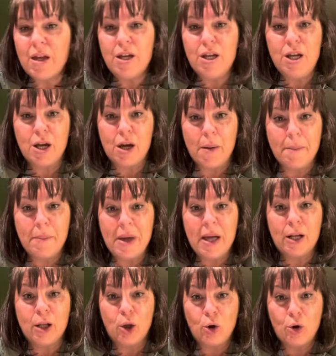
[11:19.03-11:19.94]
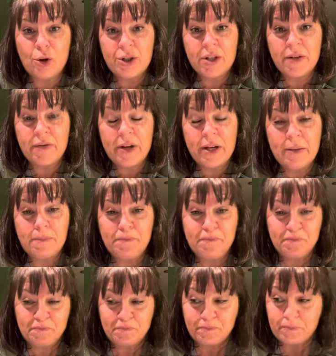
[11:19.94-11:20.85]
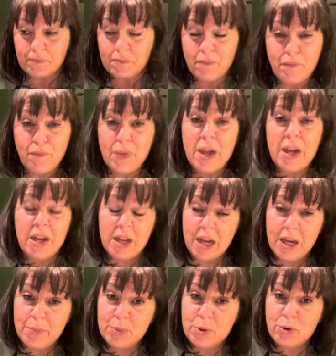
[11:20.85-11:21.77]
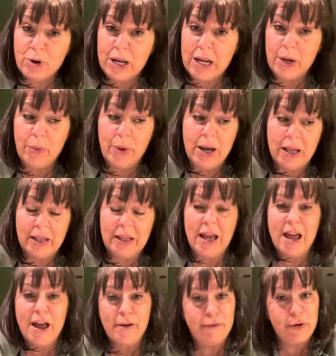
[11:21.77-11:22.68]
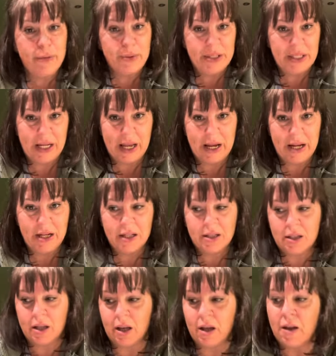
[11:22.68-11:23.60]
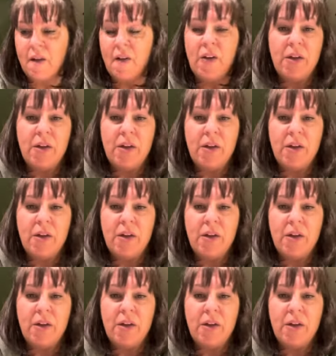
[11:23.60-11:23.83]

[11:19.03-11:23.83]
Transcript: You can make loads of it. It keeps really well. Everybody likes it.